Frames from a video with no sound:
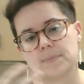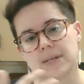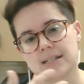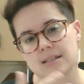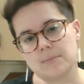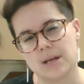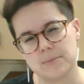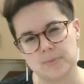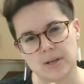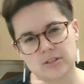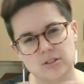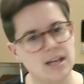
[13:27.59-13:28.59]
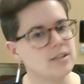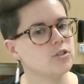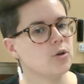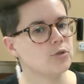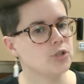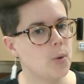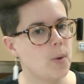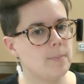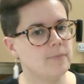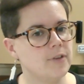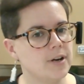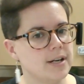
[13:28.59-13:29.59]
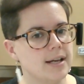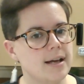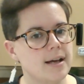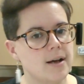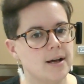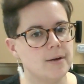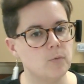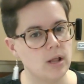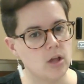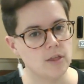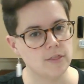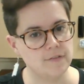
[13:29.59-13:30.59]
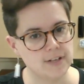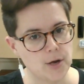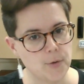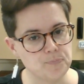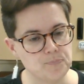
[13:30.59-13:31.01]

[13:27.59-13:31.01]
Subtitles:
because sometimes pencil lines don't show up very well on the video.